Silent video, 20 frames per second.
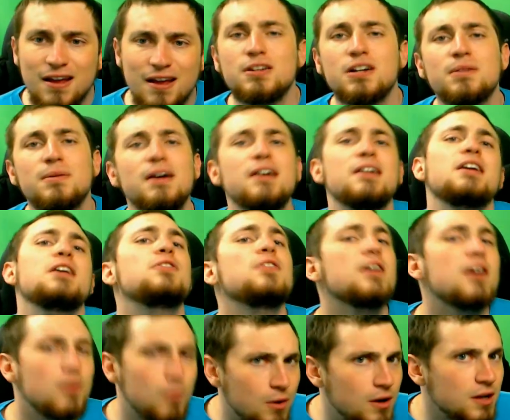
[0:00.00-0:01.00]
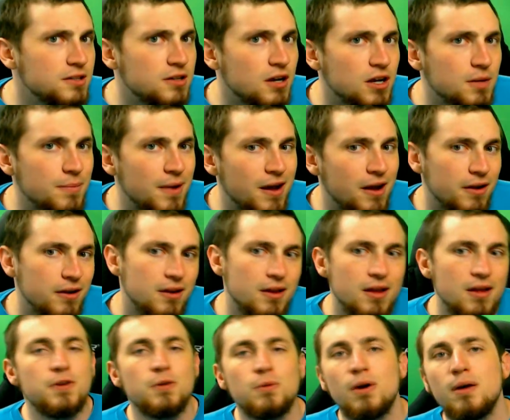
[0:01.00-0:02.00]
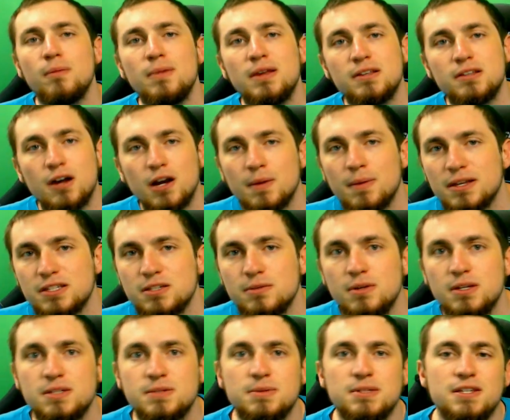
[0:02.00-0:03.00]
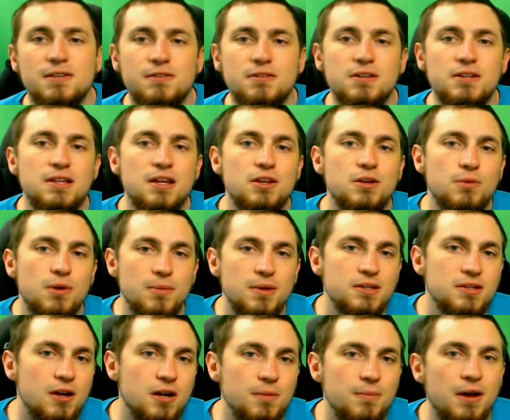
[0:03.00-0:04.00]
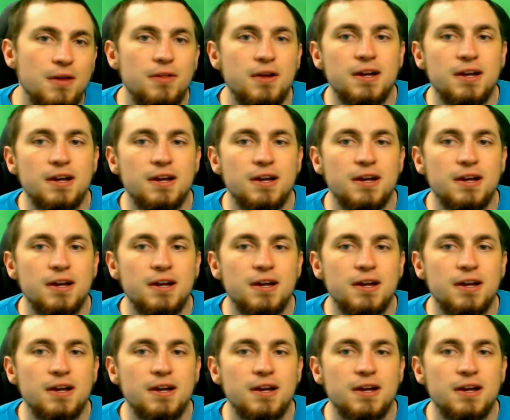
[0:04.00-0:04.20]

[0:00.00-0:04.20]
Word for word: I'll talk about anything I want to talk about. But if you want me to talk about something specifically that you want me to talk about,